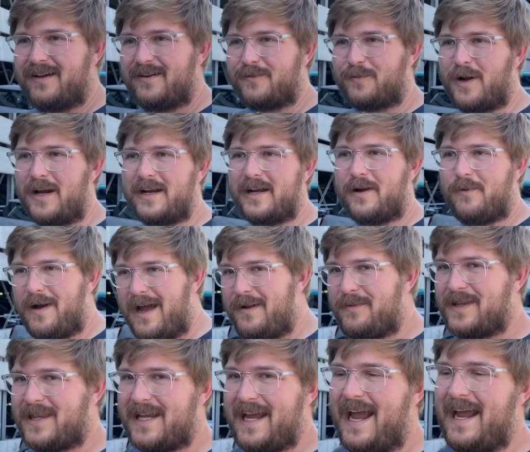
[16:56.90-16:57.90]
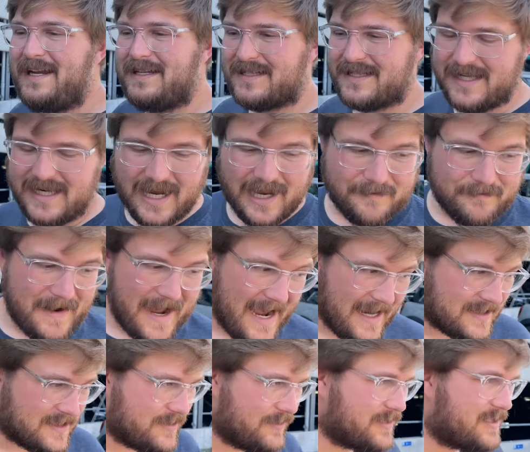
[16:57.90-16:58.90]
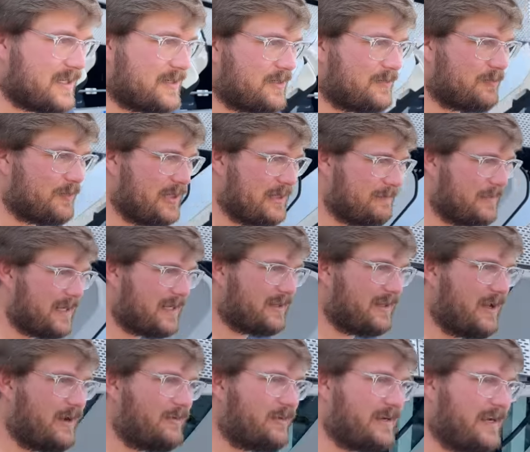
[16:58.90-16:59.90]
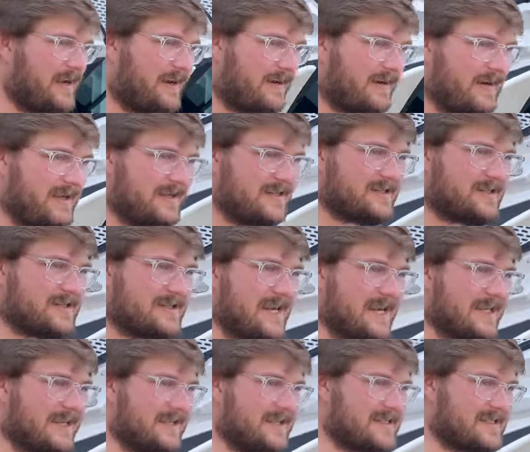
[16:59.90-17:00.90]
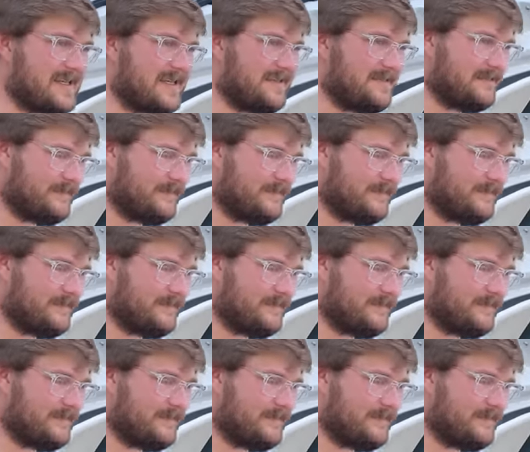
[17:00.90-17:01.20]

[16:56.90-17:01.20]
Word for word: running away with the AC on max, so it's under pretty big load here. Just take a listen.